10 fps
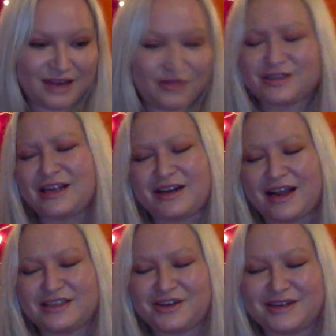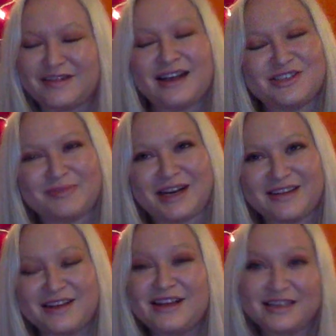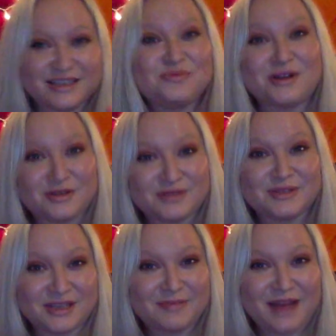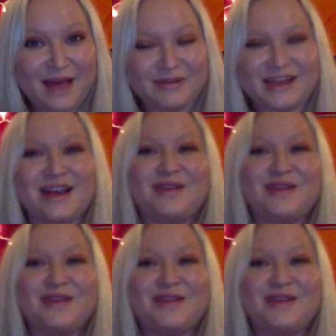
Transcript: or not in Gemini, this is what's going to be happening.